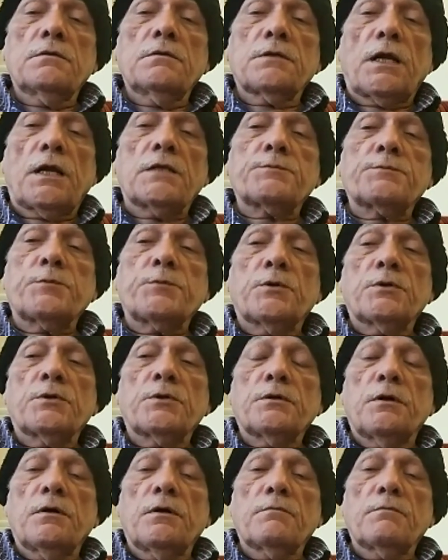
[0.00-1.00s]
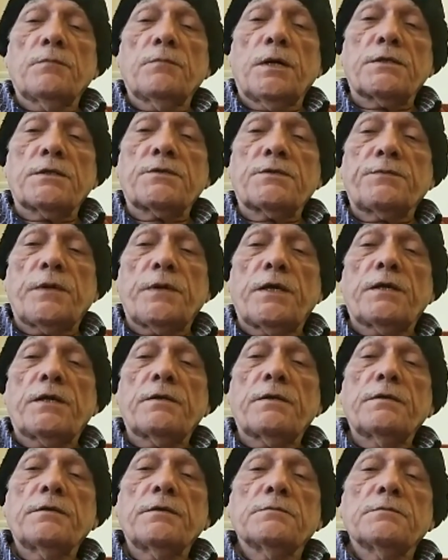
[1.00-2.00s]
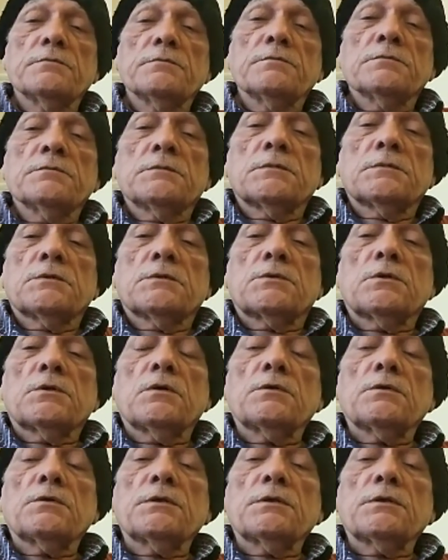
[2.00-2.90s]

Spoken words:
transport, on bus fare. So